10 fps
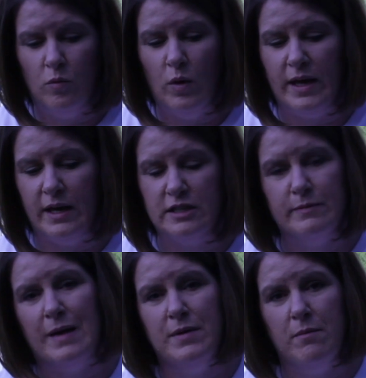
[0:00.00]
weeks,
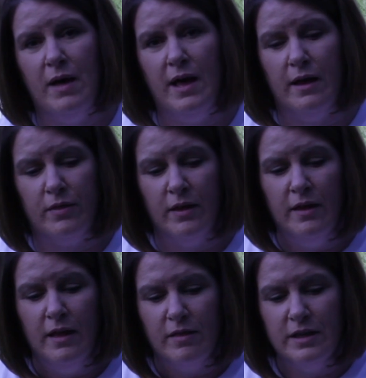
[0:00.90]
maybe a month,
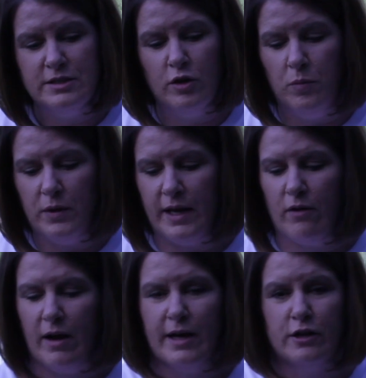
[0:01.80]
this little
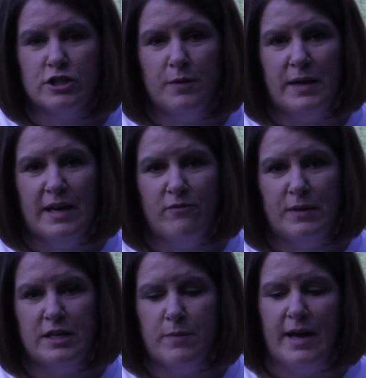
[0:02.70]
plant right here is going to be giving
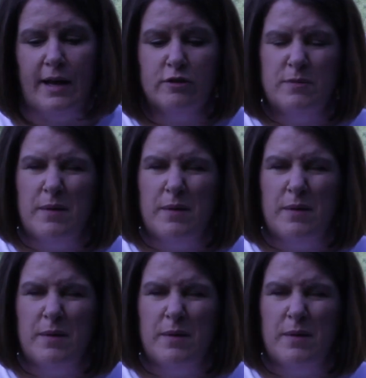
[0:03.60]
me tomatoes.